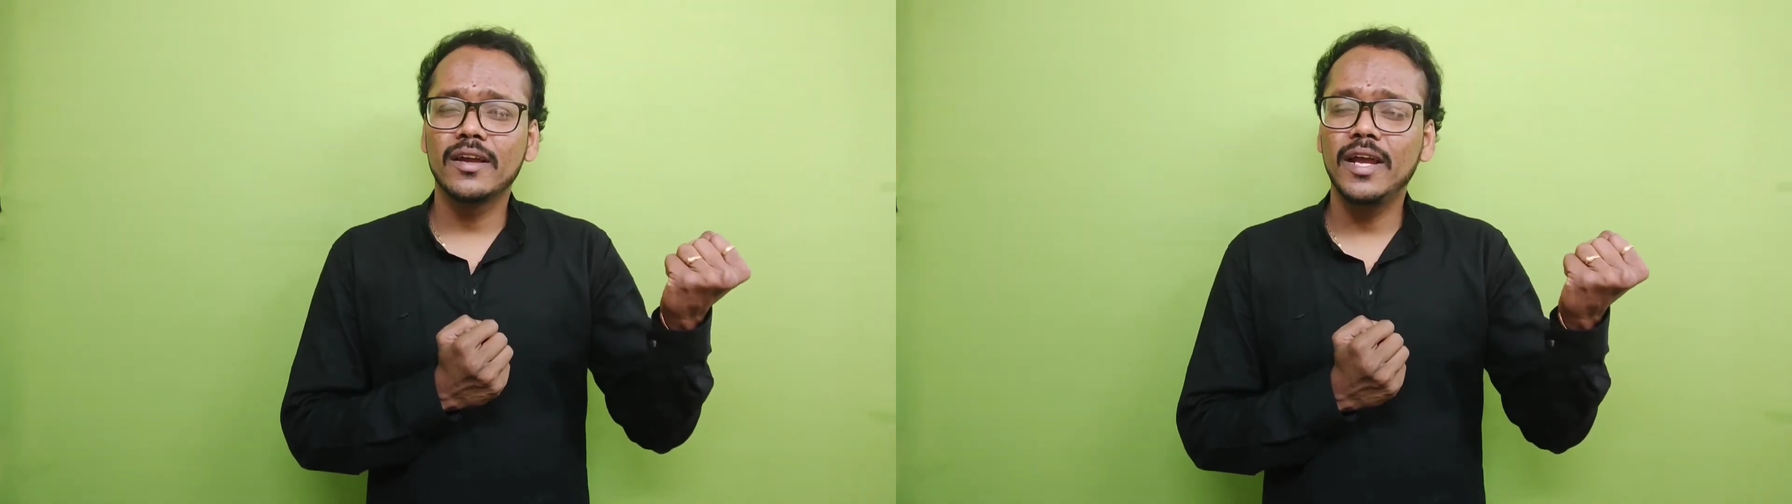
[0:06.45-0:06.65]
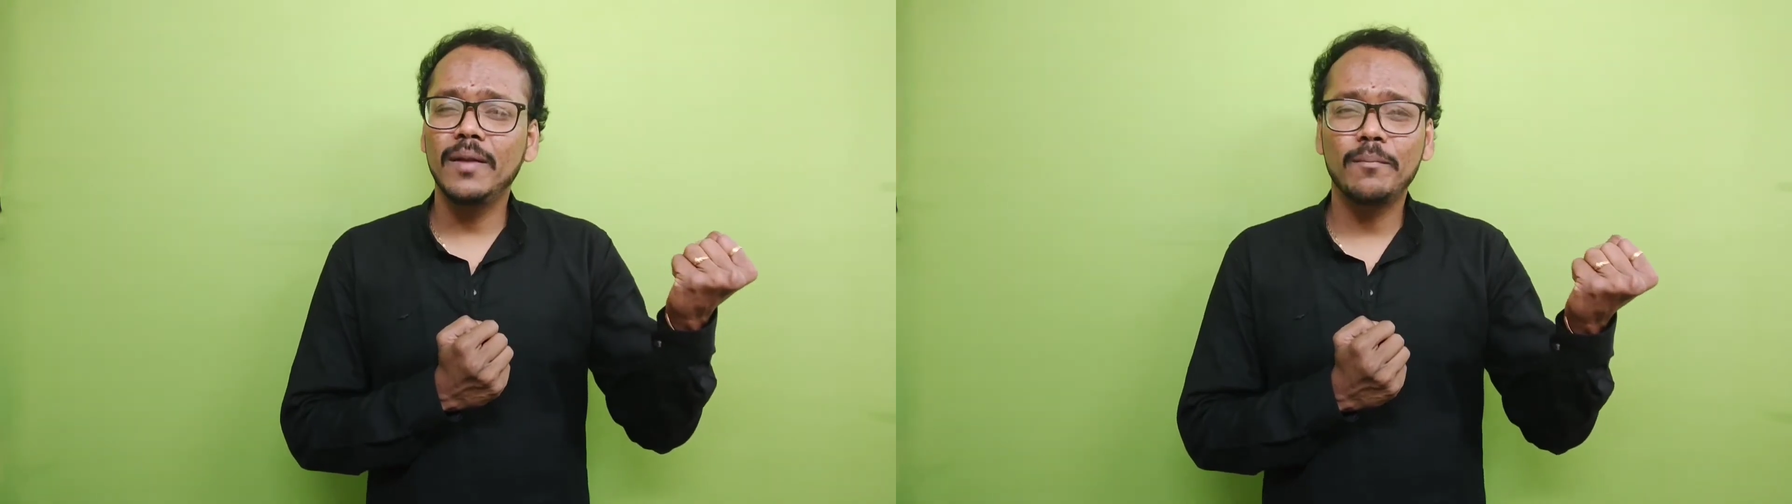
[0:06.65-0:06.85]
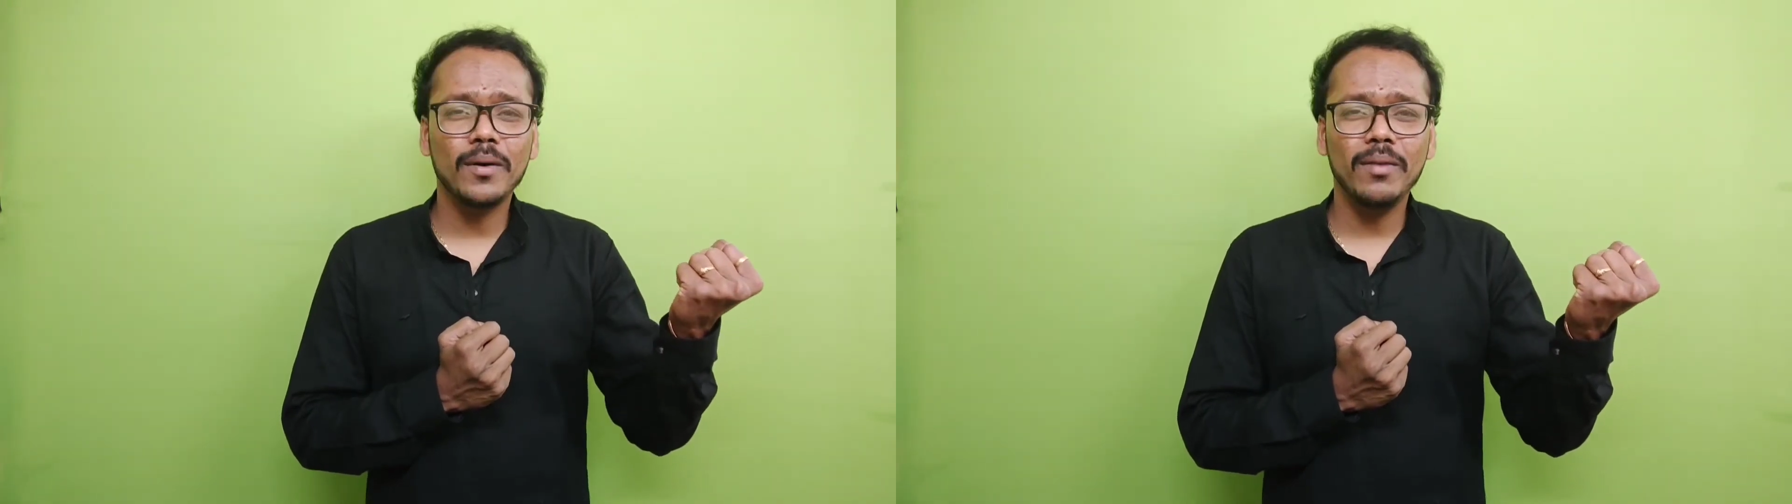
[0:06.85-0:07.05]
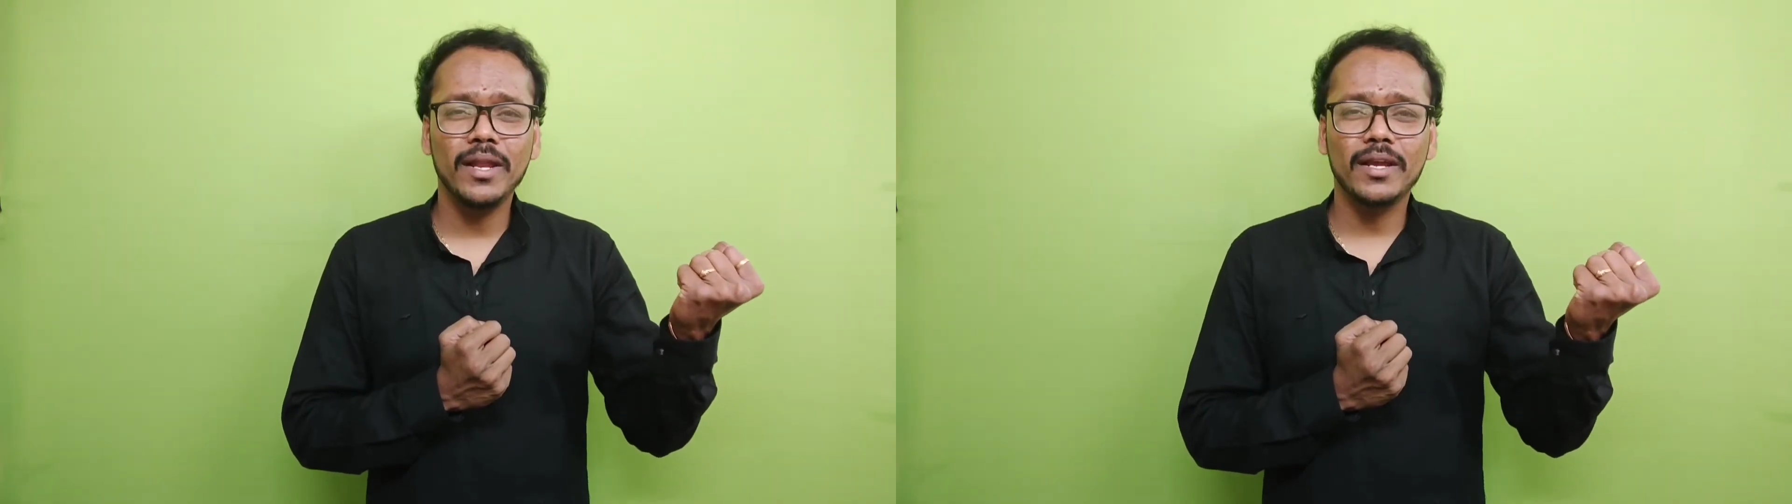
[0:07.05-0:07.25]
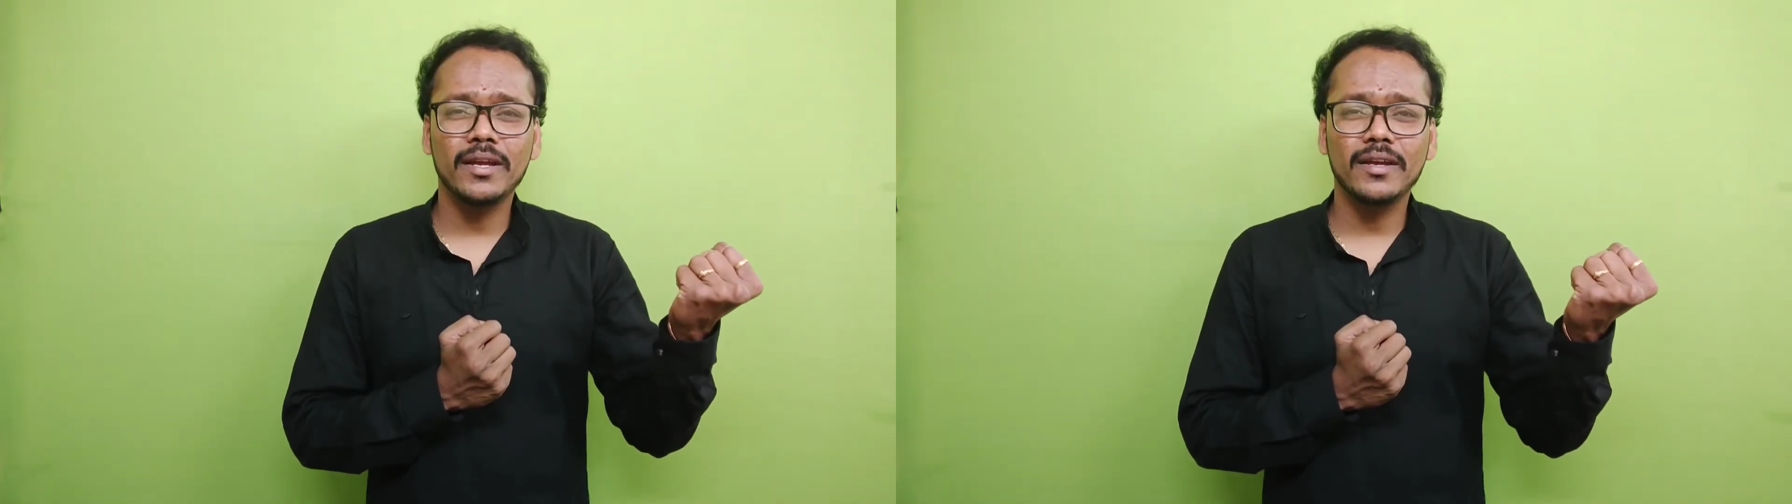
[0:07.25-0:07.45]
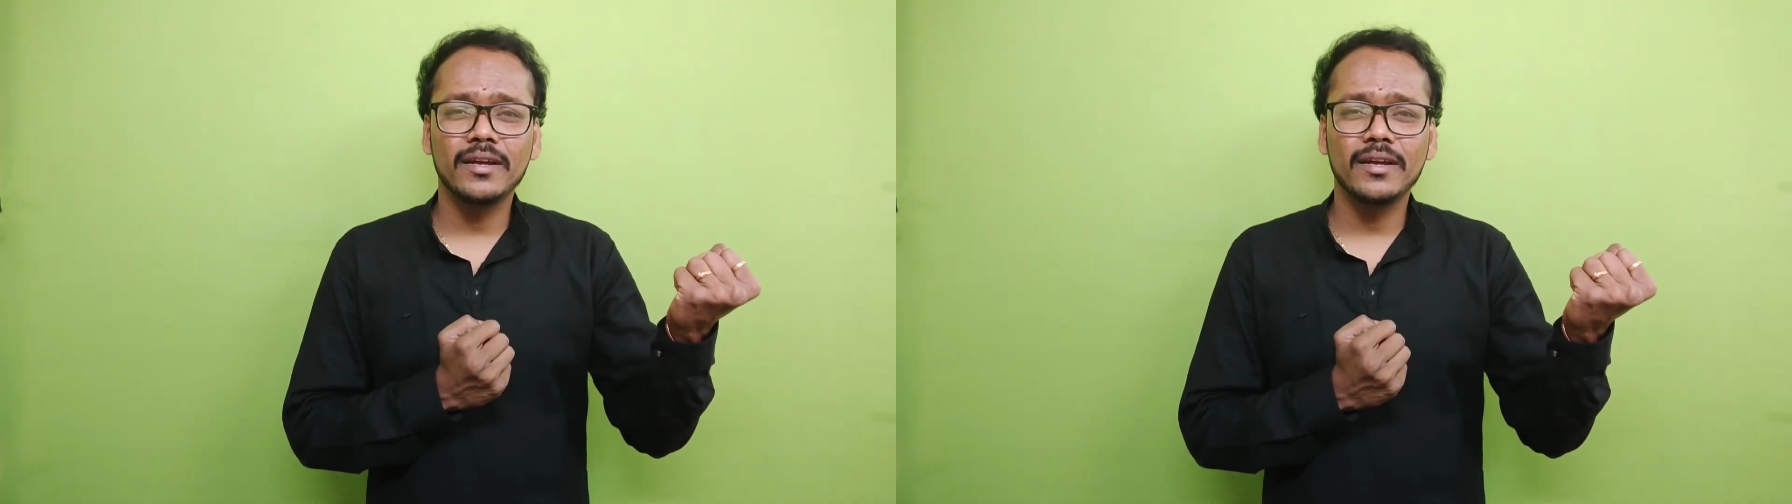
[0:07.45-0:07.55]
in public?